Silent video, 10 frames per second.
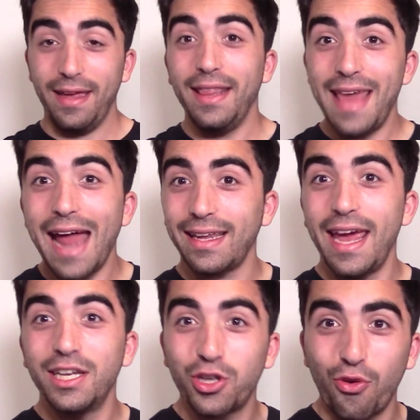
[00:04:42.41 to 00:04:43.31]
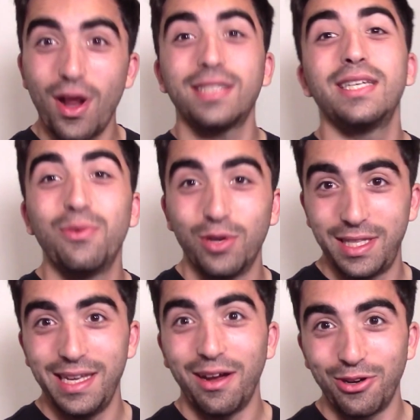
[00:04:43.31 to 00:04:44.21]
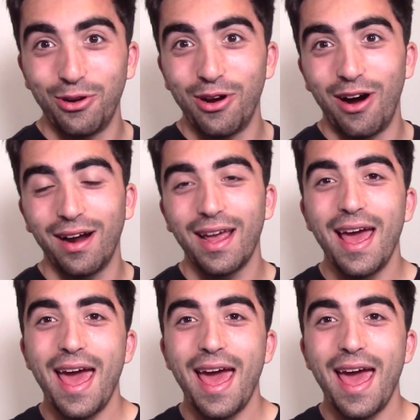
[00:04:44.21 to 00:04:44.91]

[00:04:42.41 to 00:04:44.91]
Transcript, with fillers: In that case, Cressy was the underdog,